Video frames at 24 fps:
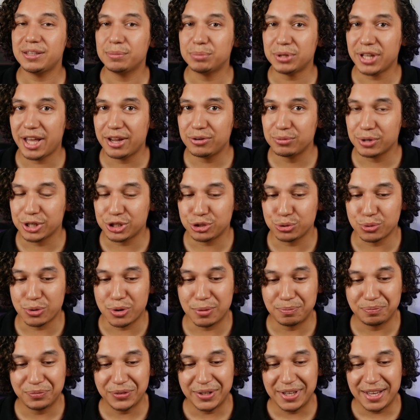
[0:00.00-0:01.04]
the blood
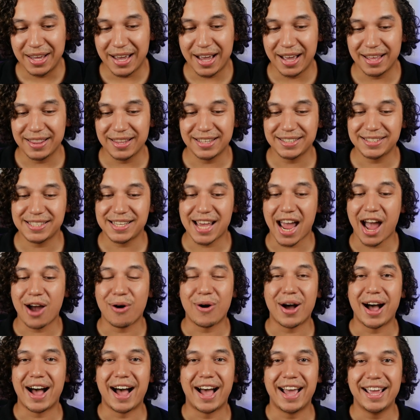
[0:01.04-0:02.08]
ritual. This is
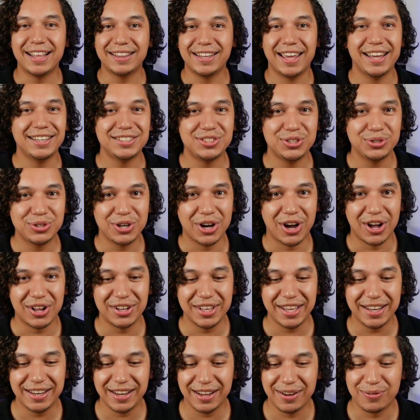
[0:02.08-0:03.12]
how I like to call
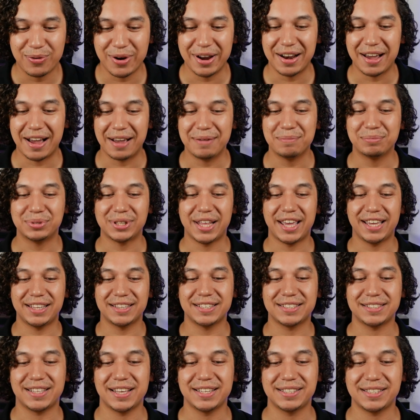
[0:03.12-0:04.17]
it when I'm playing
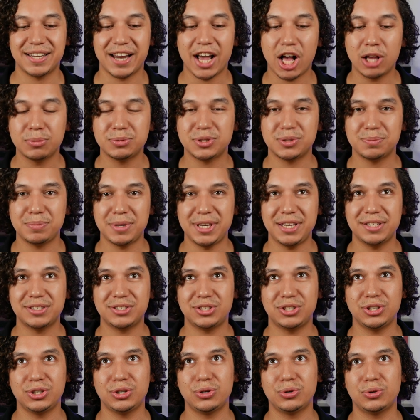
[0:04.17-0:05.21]
this list. It helps me
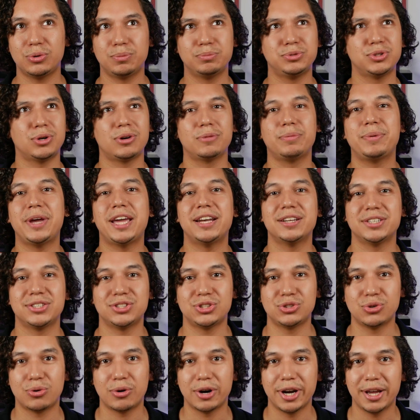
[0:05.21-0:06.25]
to sort of paint a
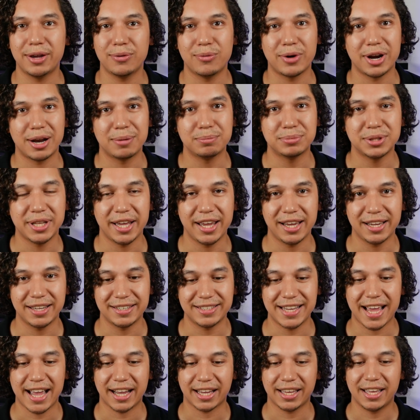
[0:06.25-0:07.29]
story when I'm playing a
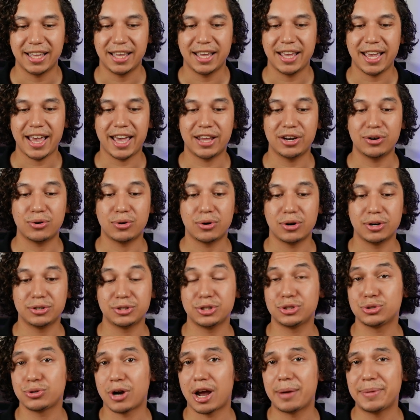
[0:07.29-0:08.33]
deck and or
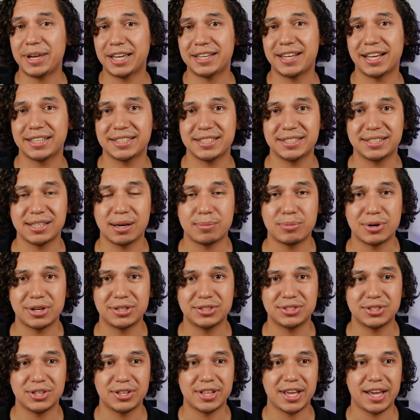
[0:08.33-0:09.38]
describing a deck to
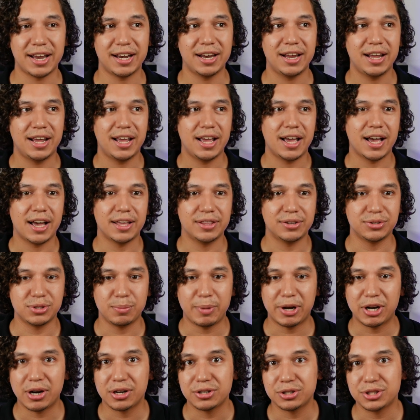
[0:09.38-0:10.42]
someone so that there's a
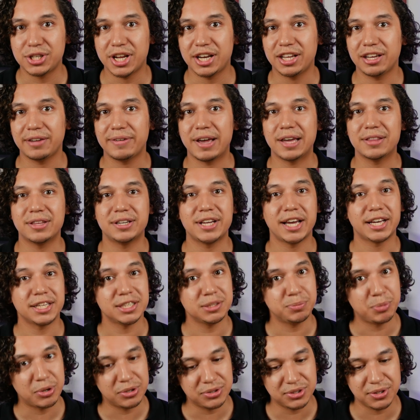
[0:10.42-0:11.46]
better understanding of how the deck is
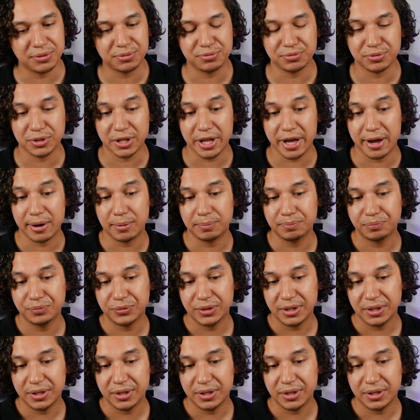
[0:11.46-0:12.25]
supposed to flow.